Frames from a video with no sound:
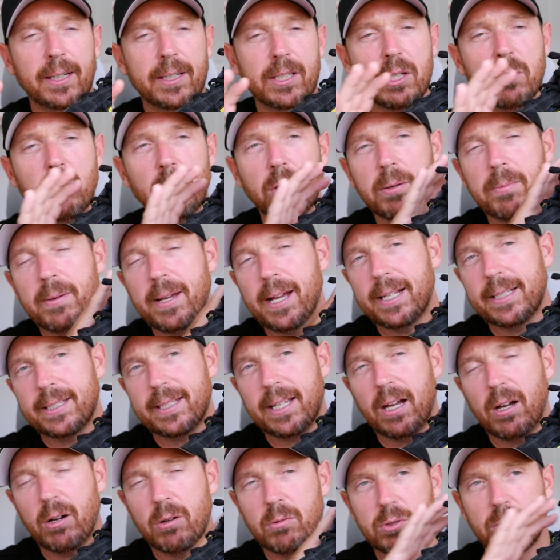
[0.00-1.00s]
you want to be able
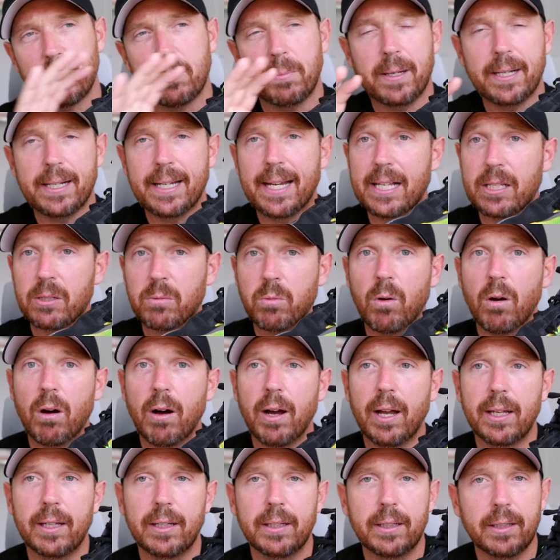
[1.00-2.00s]
to hold speed, and that's
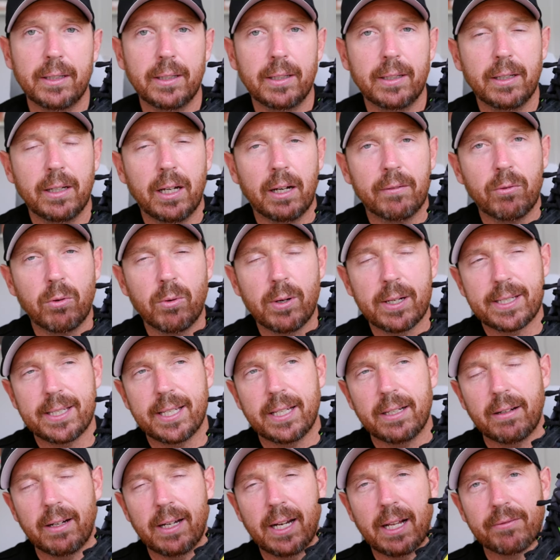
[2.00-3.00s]
why I've always
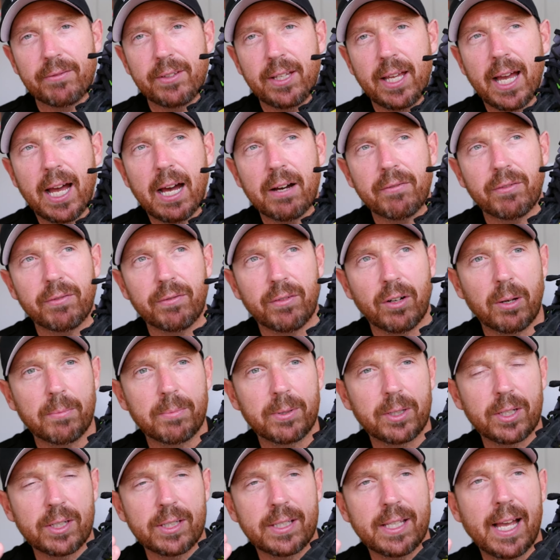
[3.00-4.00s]
said I love the Alphafly,
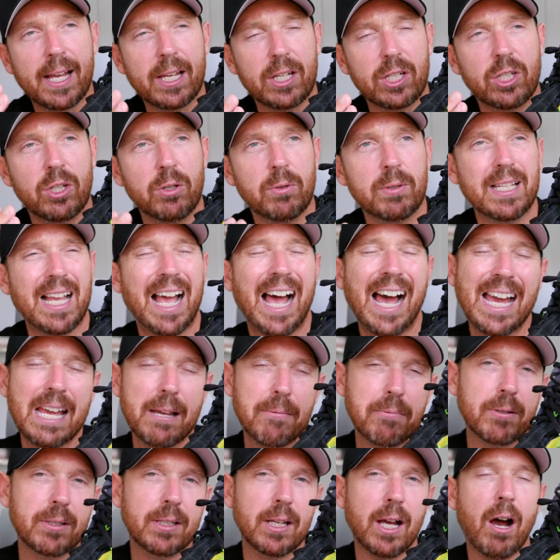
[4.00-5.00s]
because that shoe is
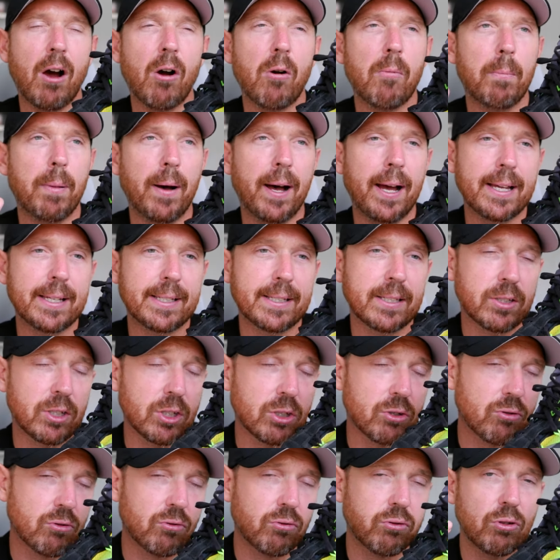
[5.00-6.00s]
able to hold pace and
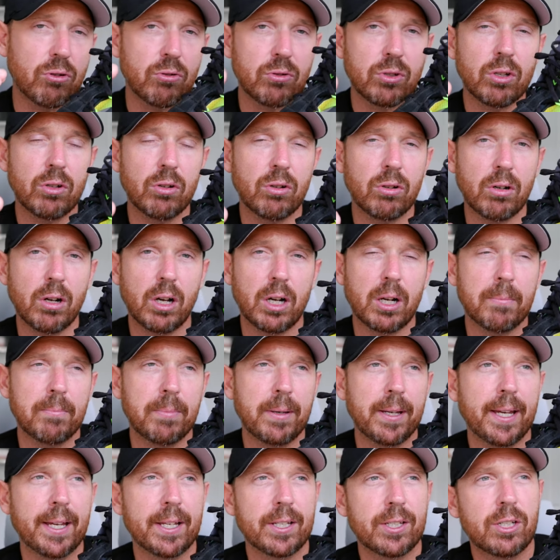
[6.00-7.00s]
just cruise along like a
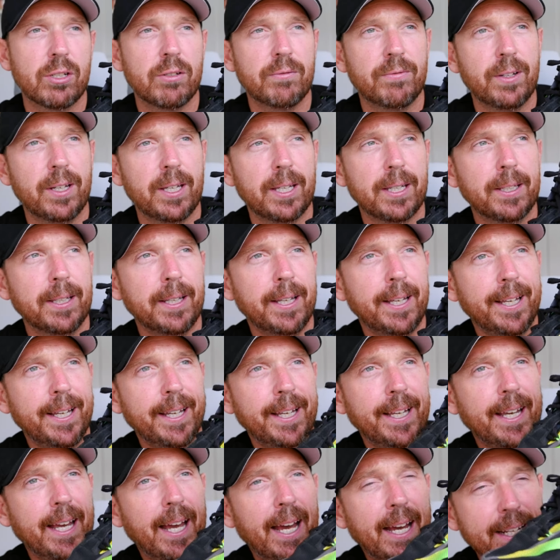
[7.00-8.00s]
big SUV.
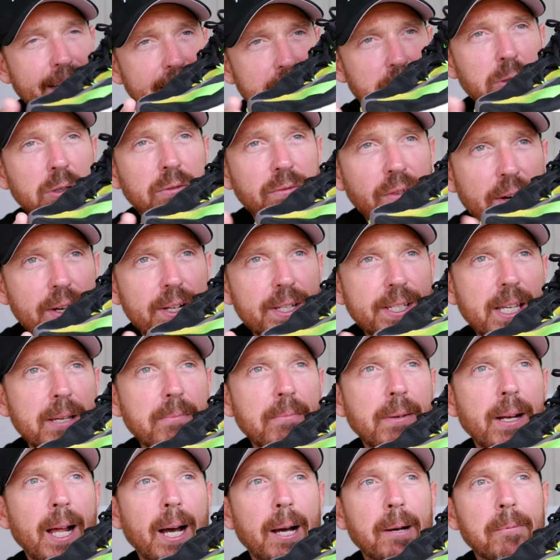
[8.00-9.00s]
And this was very
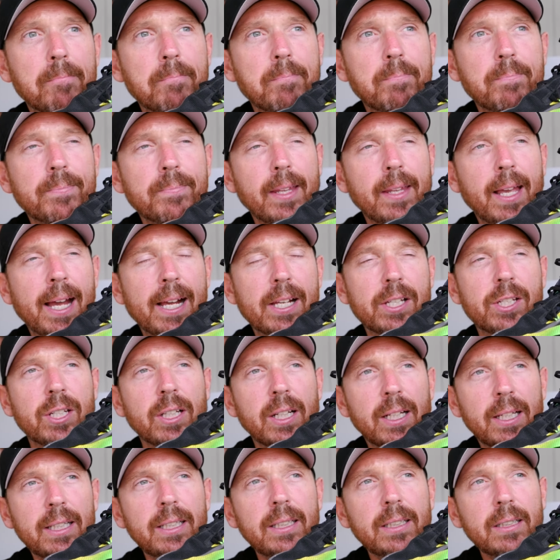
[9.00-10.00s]
similar
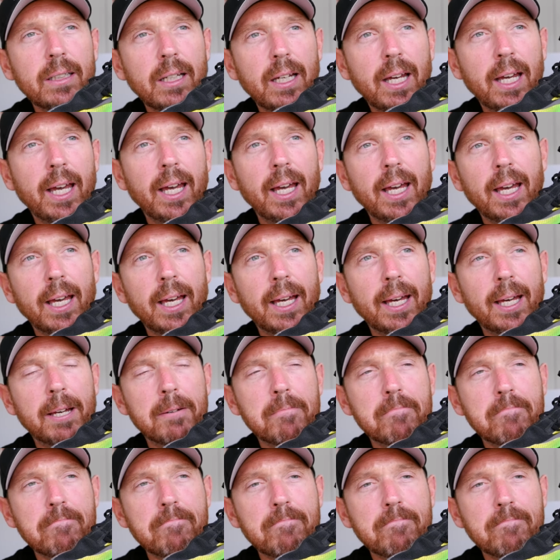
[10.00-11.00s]
actually,
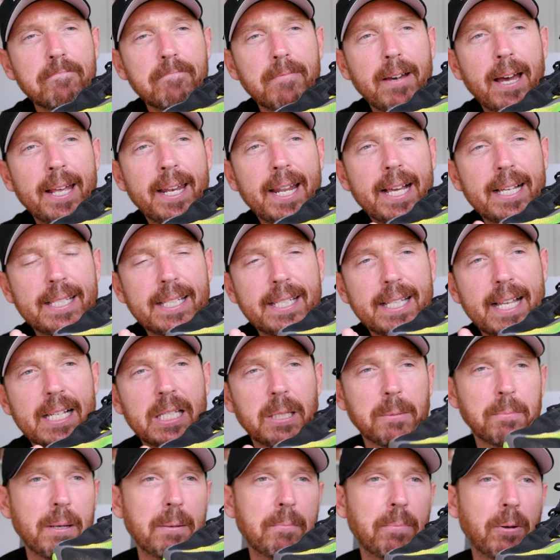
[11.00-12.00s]
and
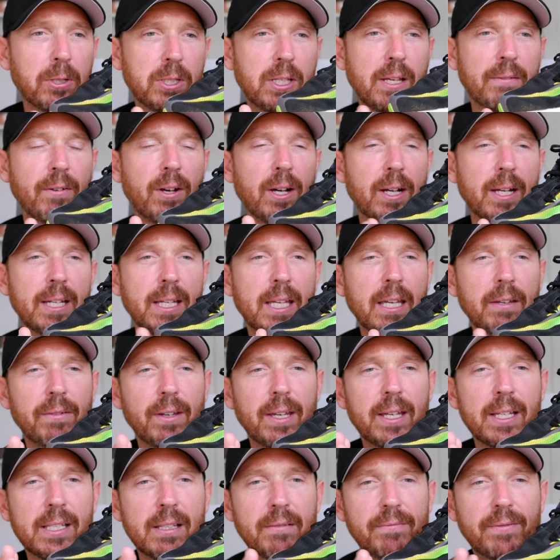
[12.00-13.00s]
that's a big positive I can give
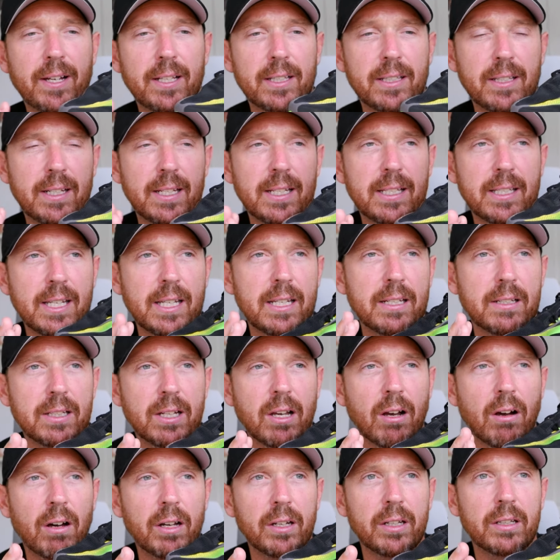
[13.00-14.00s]
it, is the fact that it did
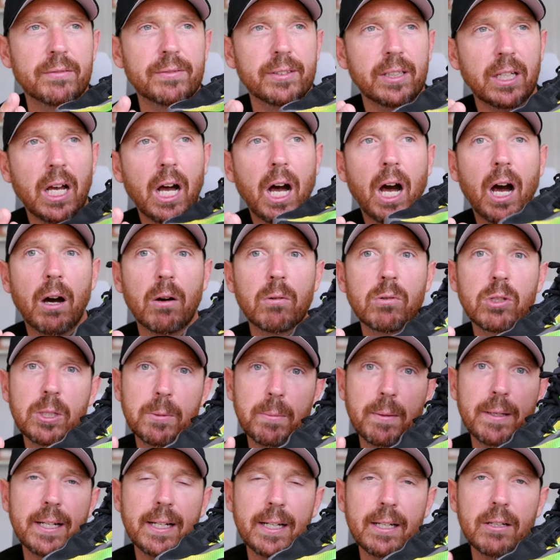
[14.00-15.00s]
kind of hold
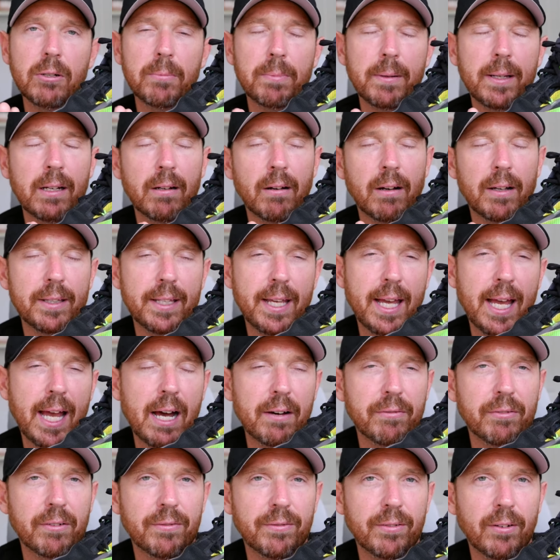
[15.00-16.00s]
speed a little bit like the
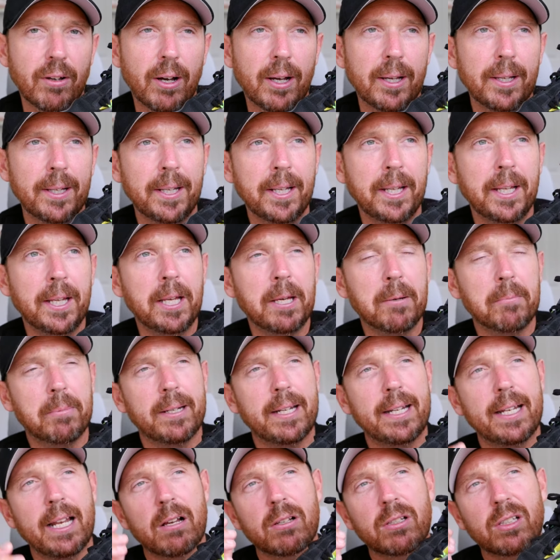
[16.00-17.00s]
Alphafly.
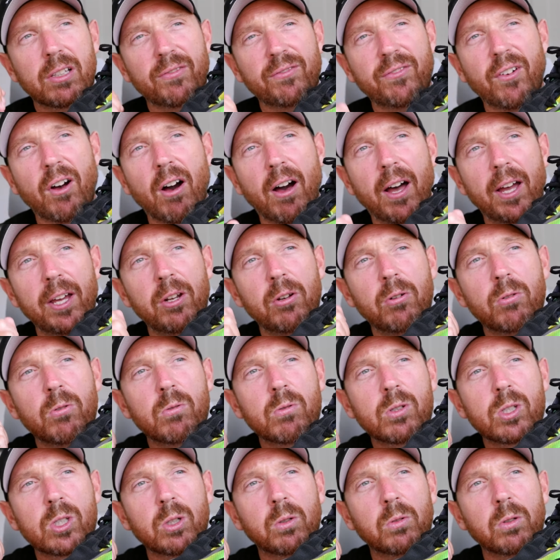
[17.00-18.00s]
But in those
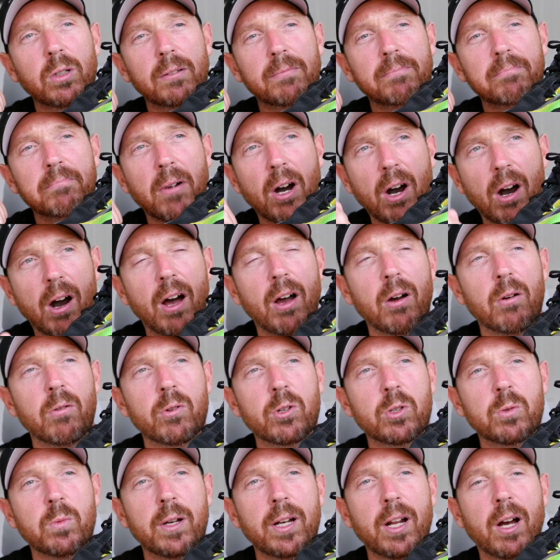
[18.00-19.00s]
final sort of
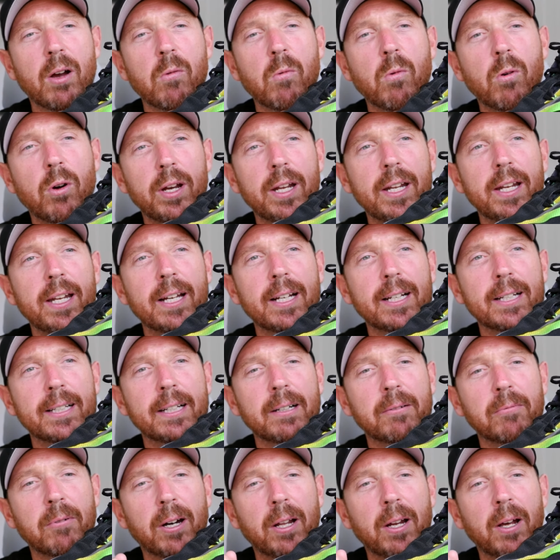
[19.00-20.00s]
miles when I wanted
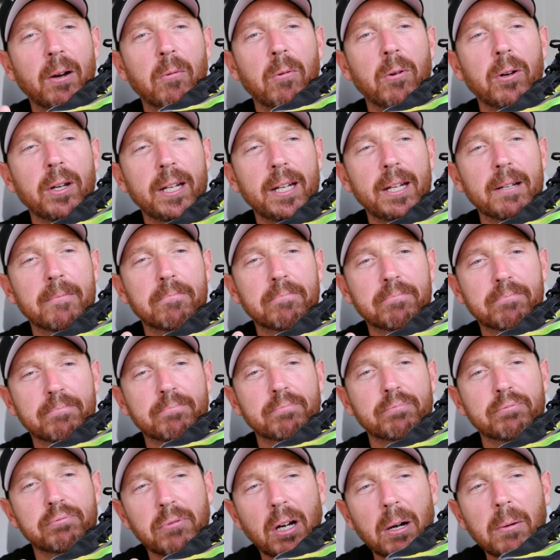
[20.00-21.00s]
to
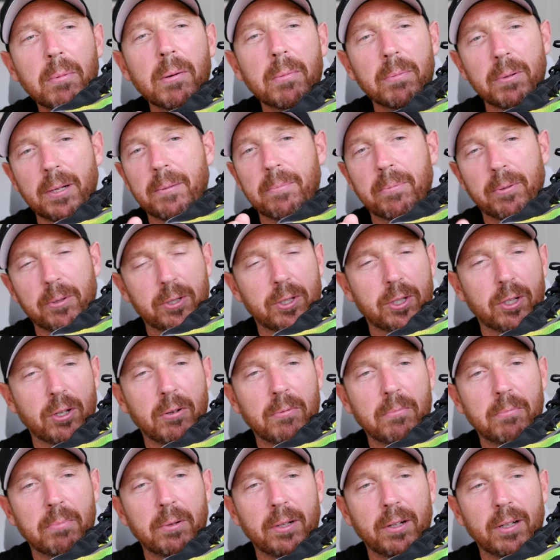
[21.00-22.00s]
probably push
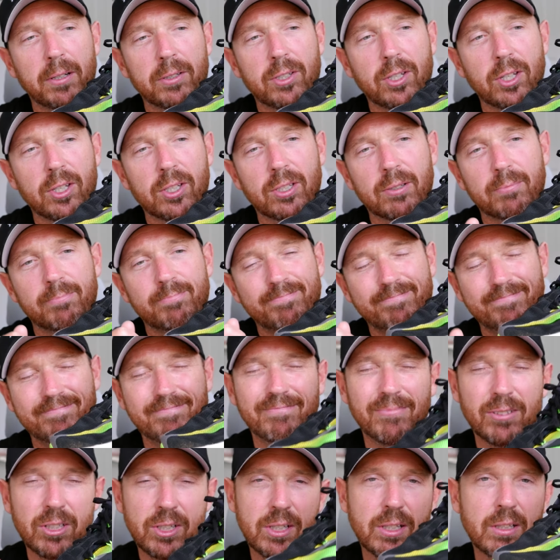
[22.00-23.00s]
on, but I just
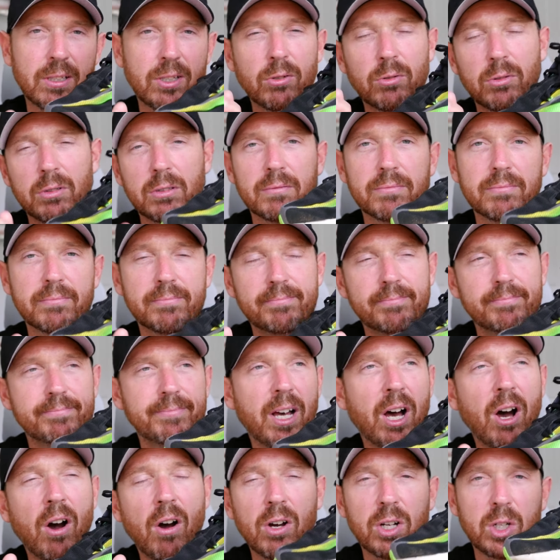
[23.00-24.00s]
was sort of
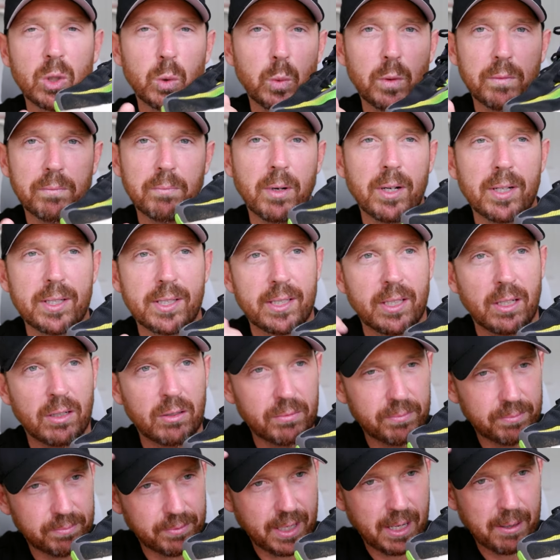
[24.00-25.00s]
arguing with
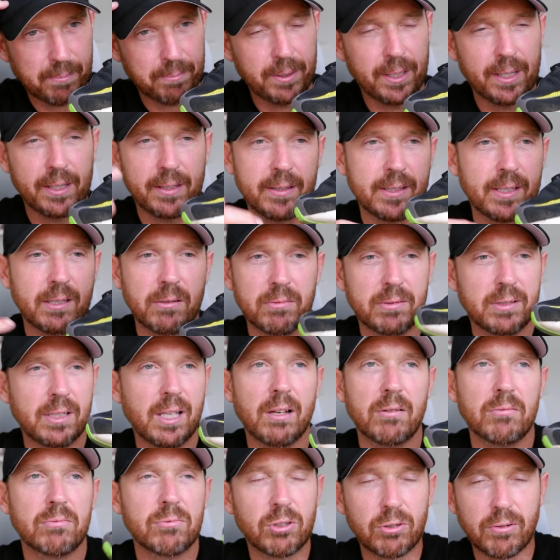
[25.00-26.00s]
myself up here because there was
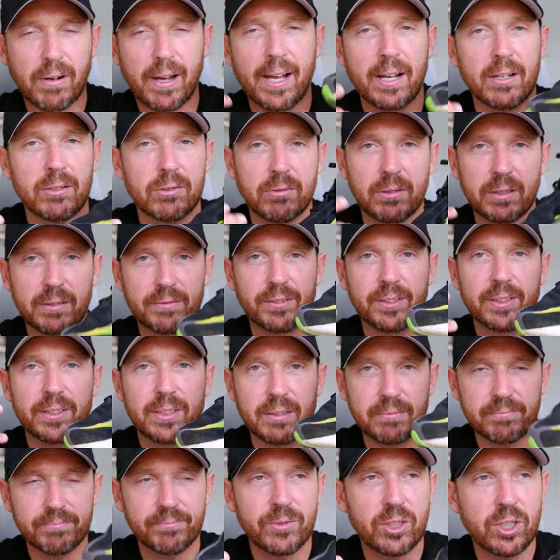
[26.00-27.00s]
no crowds or anything
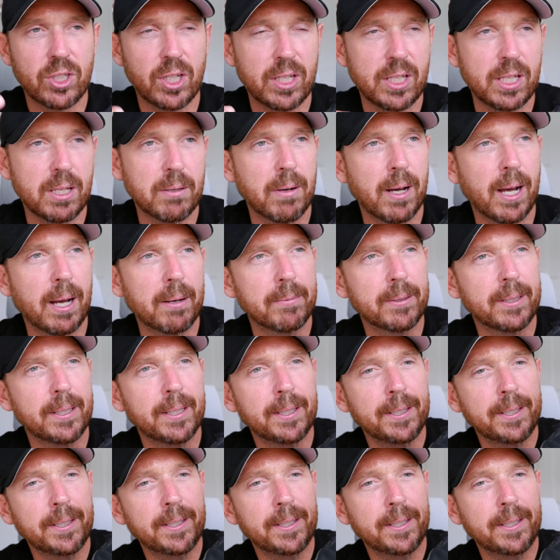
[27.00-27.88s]
to cheer you up.